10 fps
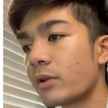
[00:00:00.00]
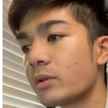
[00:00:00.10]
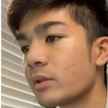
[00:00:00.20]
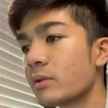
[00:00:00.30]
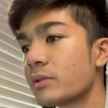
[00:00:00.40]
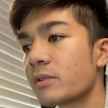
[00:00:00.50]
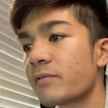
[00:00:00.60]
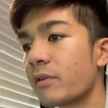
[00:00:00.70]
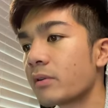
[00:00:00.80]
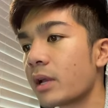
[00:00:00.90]
And you can use your
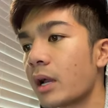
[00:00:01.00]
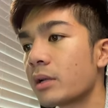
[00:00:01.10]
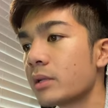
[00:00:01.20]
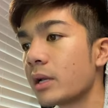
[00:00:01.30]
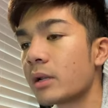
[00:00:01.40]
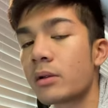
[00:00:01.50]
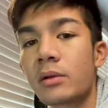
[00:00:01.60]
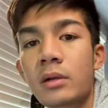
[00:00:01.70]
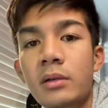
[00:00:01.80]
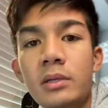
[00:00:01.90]
phone calculator.
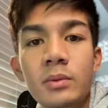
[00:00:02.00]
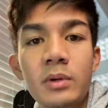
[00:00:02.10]
You can use